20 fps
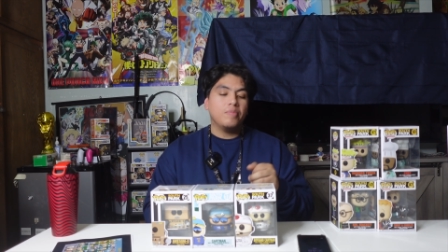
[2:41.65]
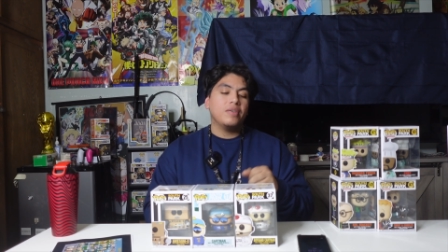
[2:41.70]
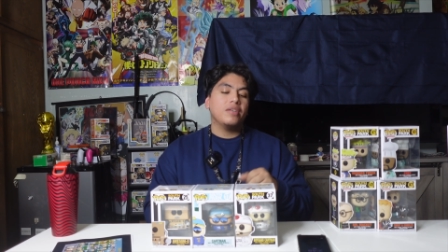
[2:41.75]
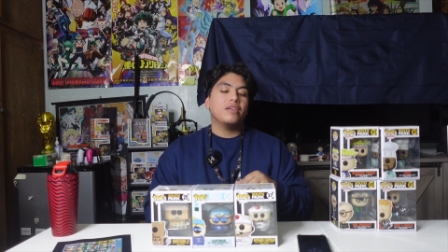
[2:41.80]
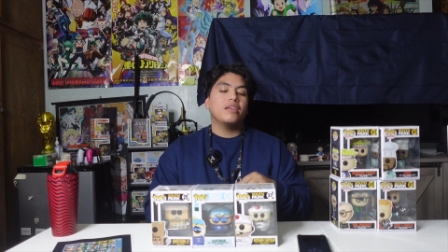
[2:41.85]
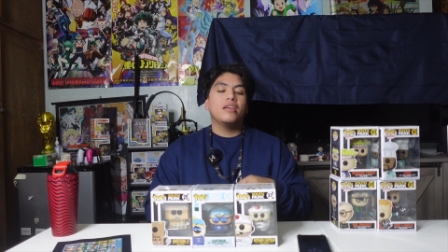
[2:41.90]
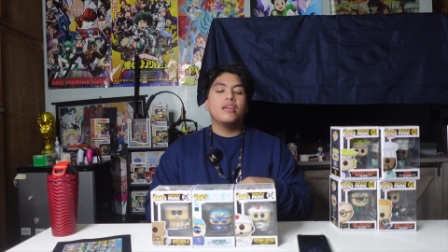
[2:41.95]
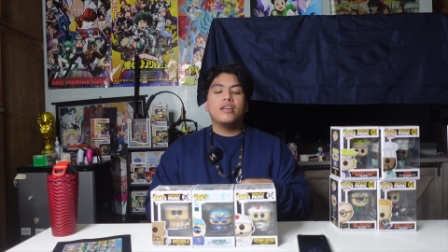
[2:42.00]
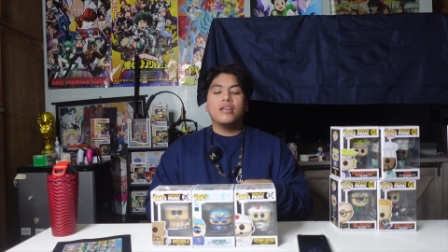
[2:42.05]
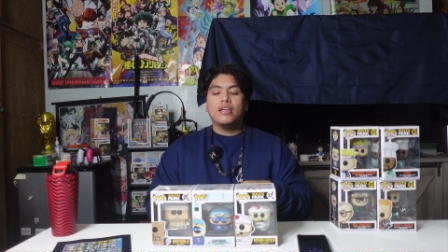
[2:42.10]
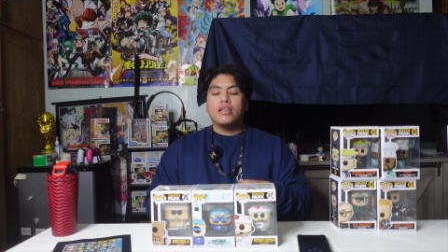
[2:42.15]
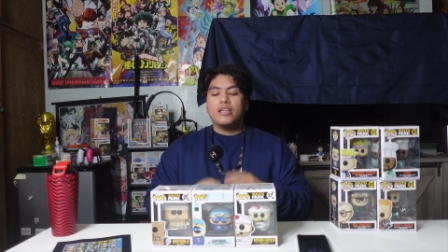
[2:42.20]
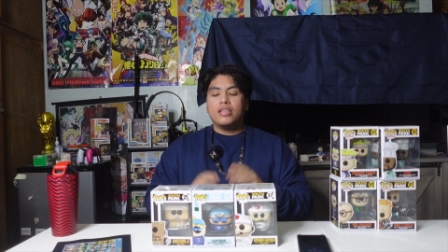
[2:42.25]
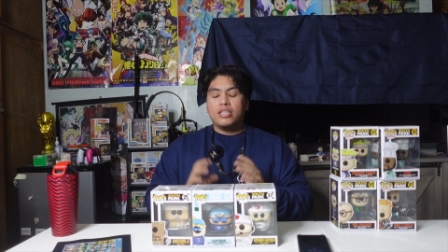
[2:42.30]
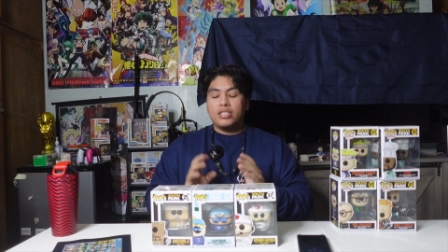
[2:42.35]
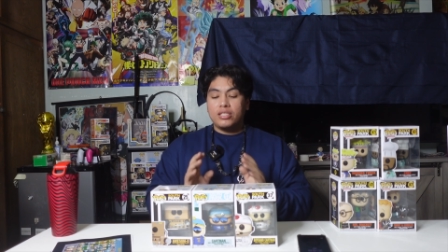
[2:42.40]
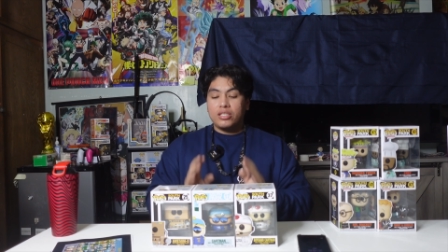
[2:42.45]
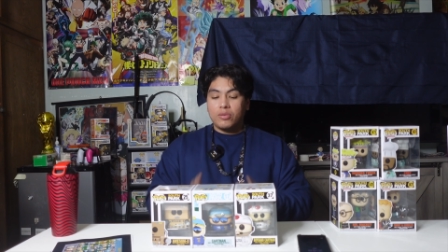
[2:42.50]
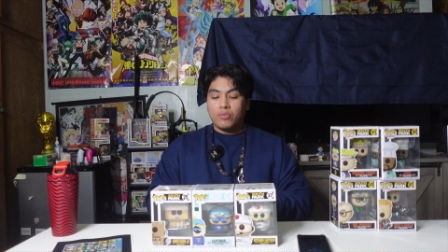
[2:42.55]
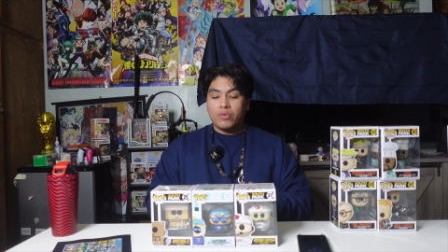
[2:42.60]
but
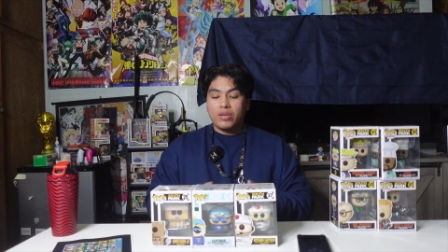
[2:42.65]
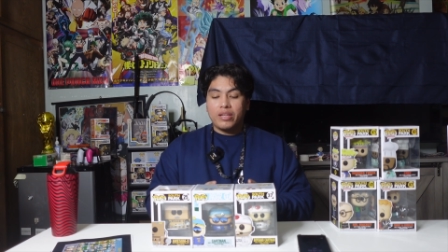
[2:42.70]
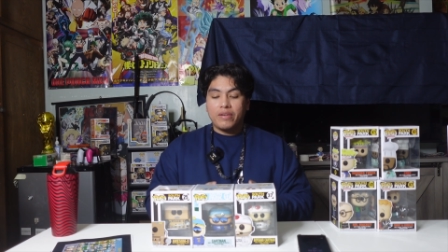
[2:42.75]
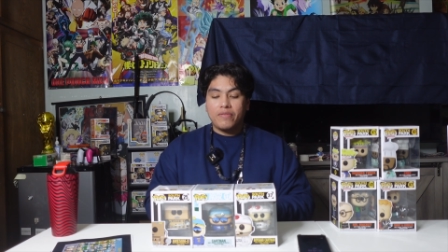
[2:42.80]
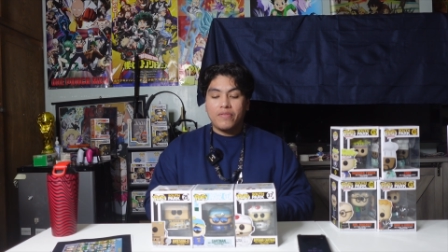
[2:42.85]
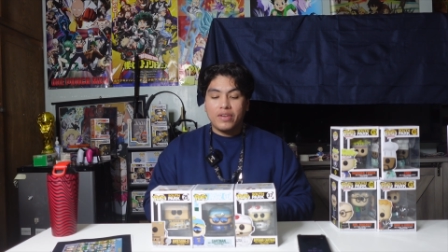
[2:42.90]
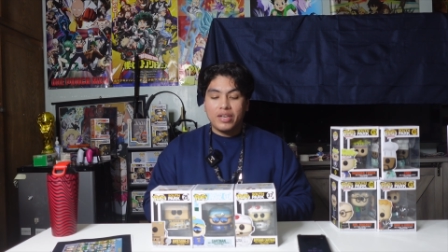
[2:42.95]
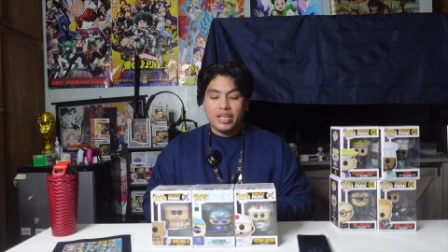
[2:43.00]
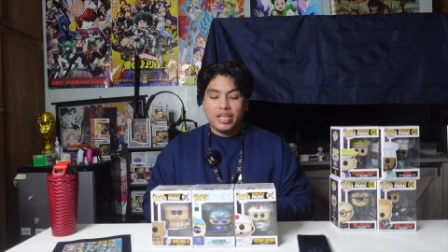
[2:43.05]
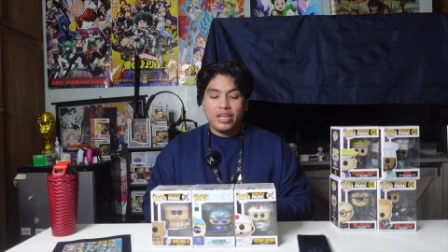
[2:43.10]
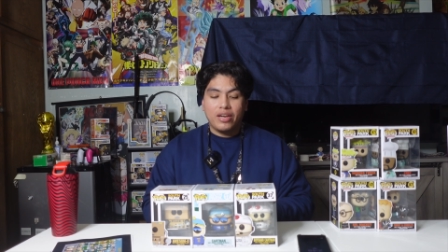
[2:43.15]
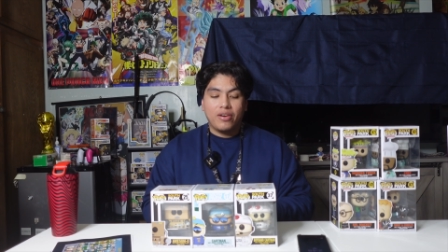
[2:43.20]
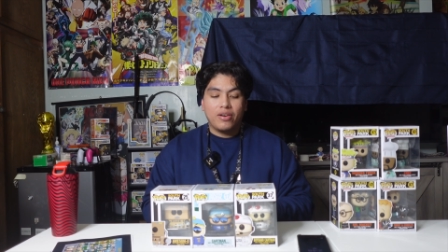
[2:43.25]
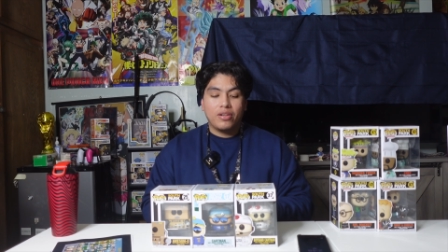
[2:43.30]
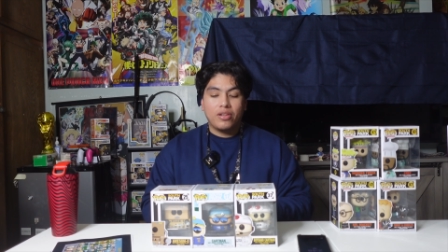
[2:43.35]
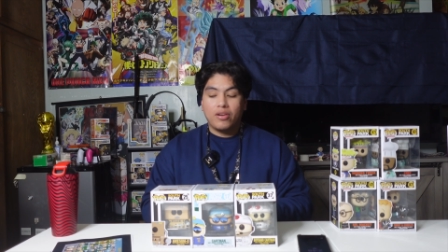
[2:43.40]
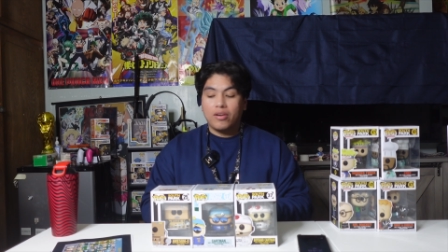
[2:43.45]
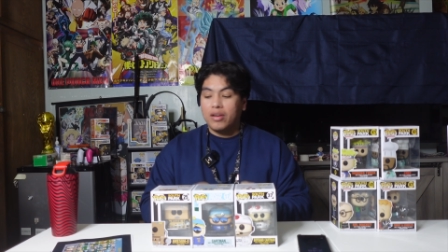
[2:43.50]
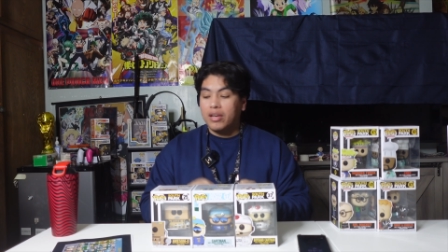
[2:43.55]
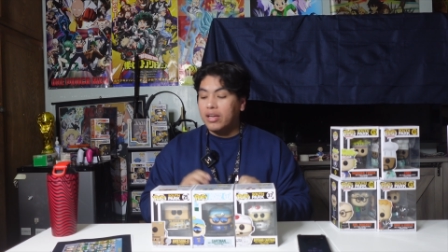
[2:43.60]
he's a really funny
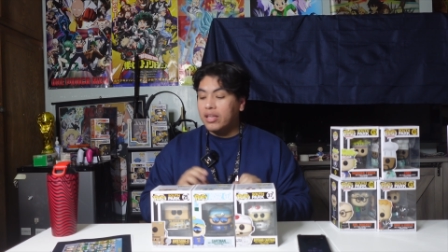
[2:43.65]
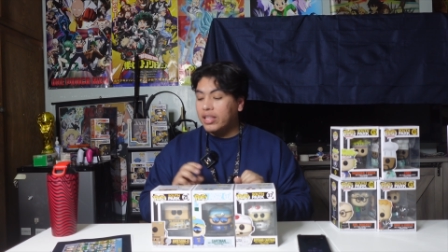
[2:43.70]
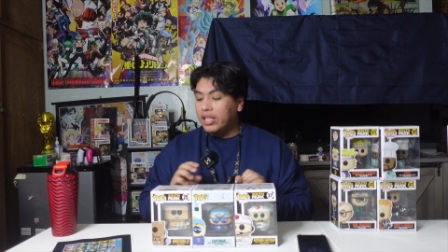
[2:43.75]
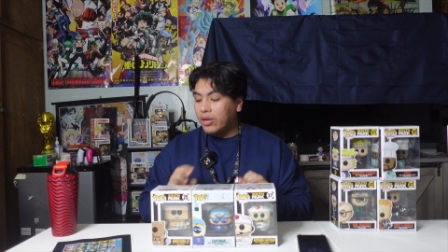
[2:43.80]
character.